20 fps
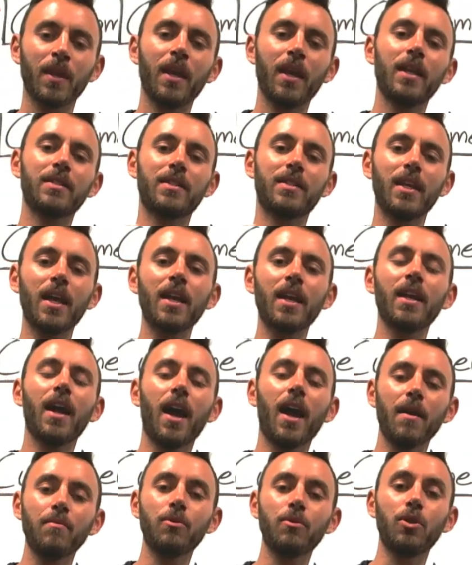Instead,
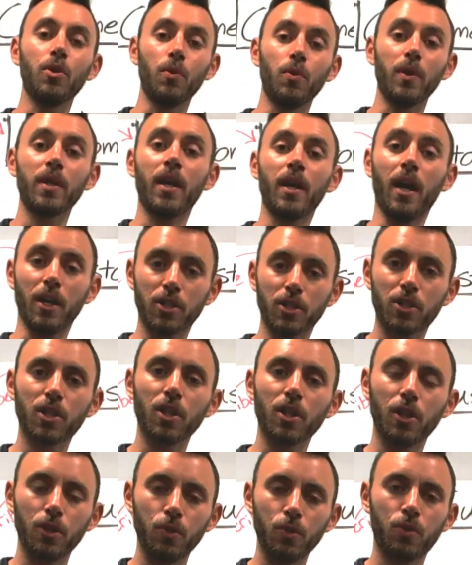I'm doing a
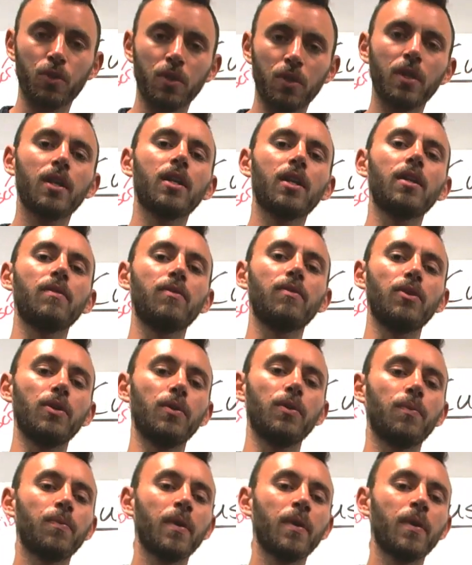solution interview.